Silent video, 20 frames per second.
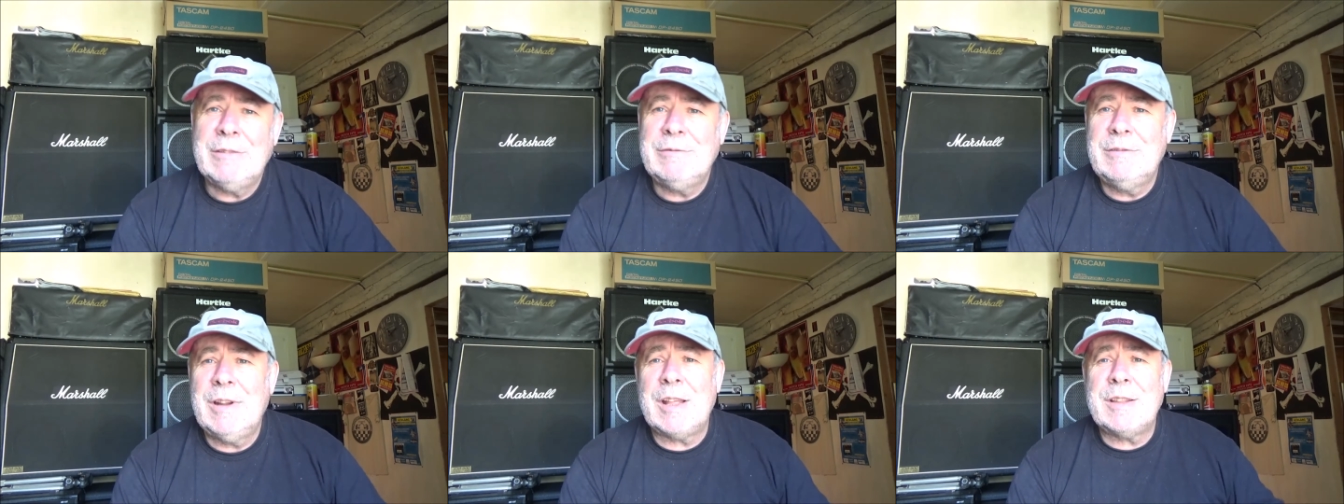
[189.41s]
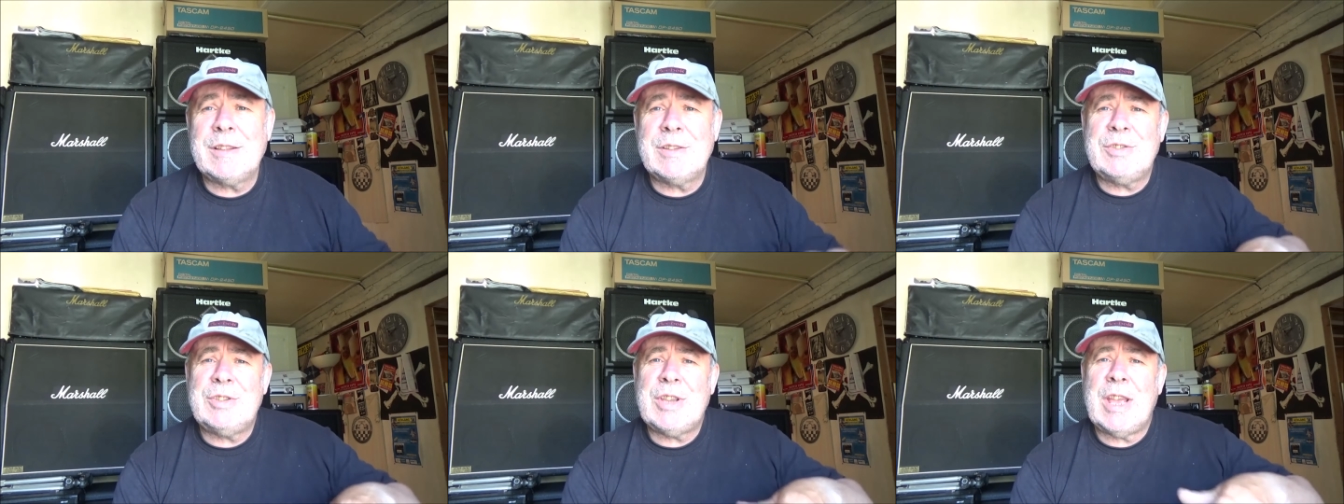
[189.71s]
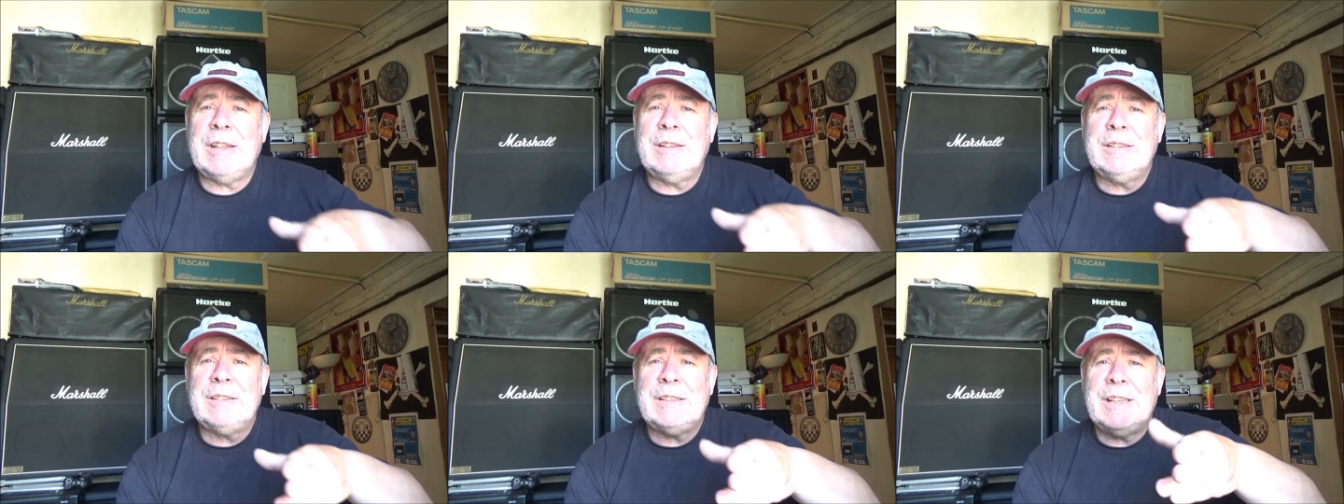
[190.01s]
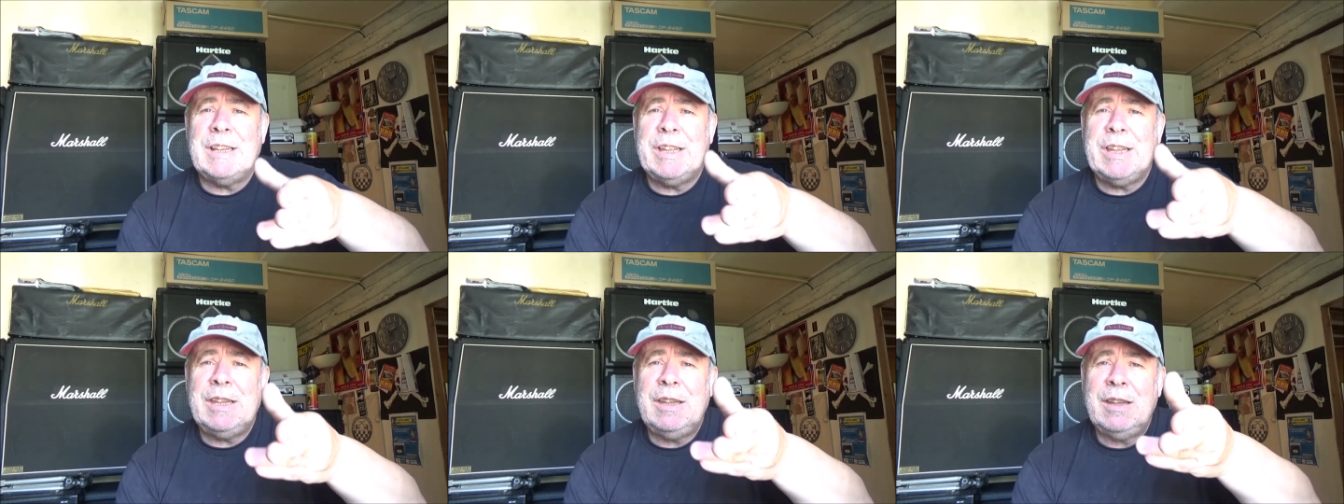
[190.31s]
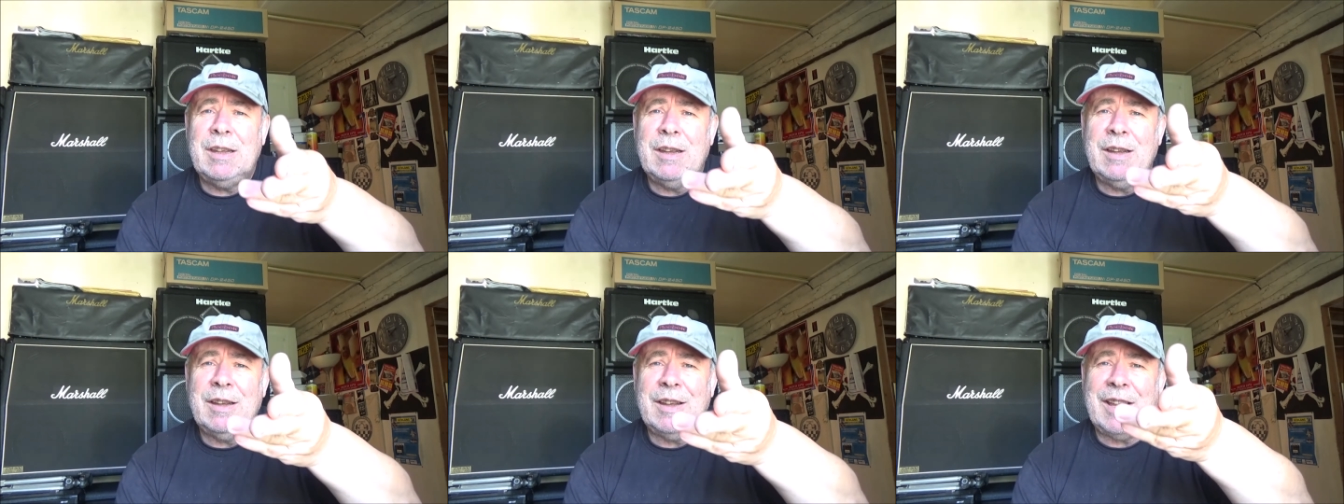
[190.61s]
rather gently,
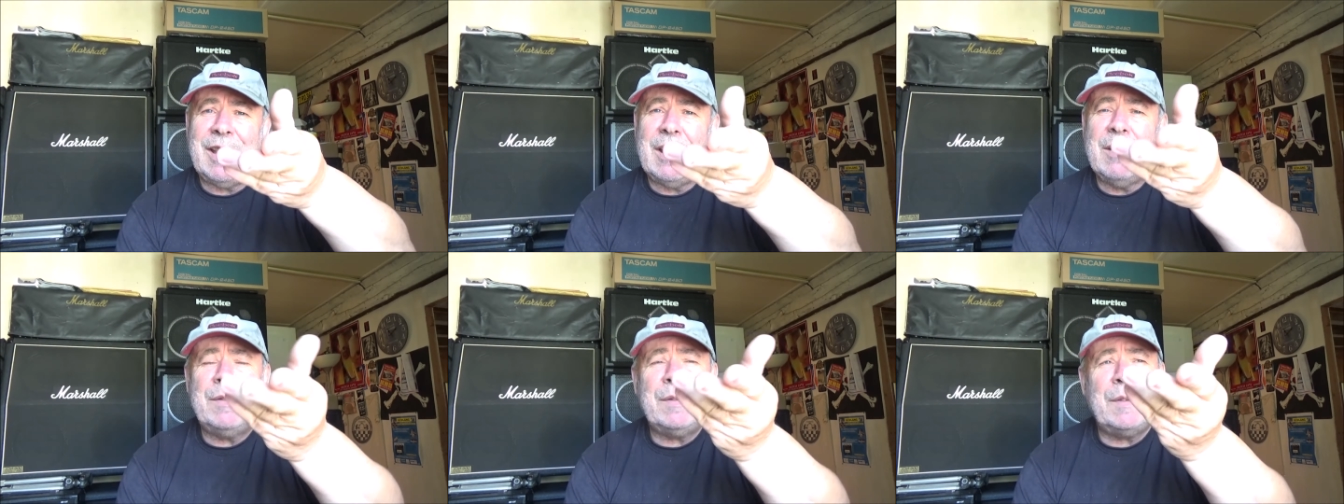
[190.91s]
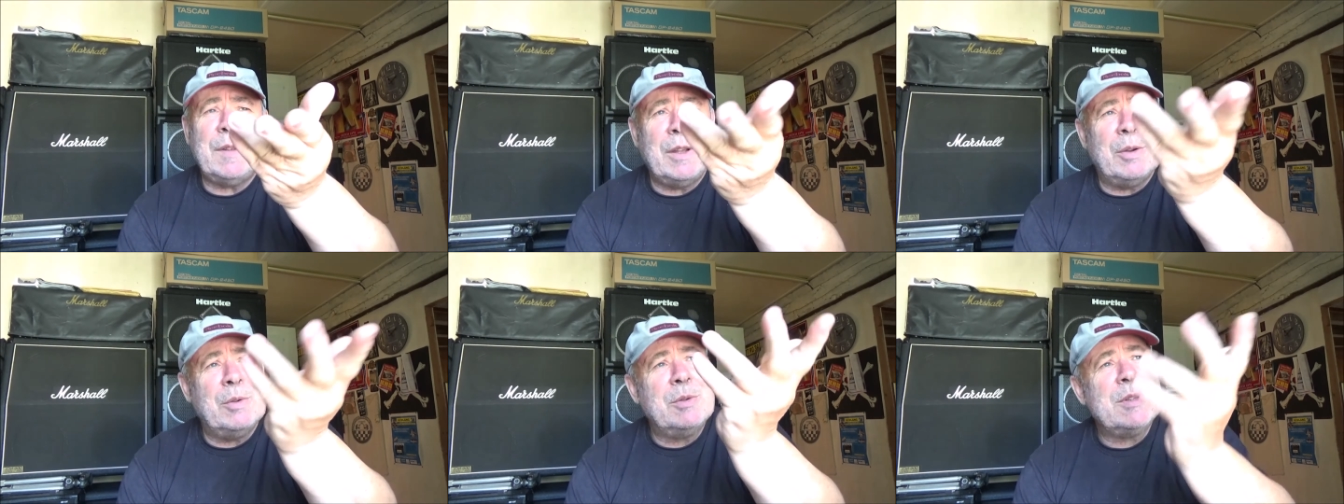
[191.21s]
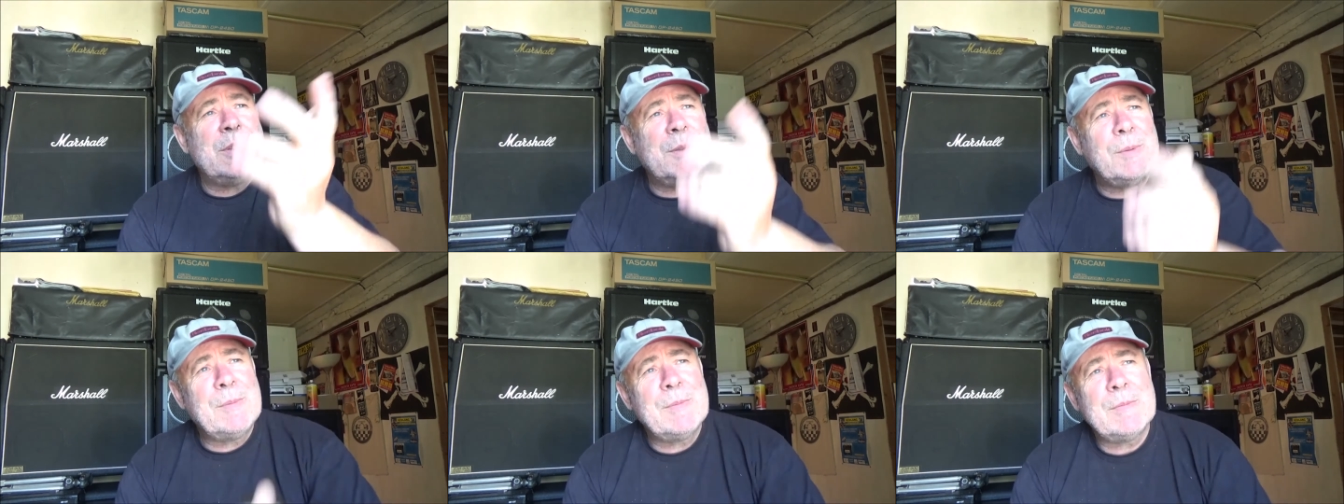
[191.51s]
in the field,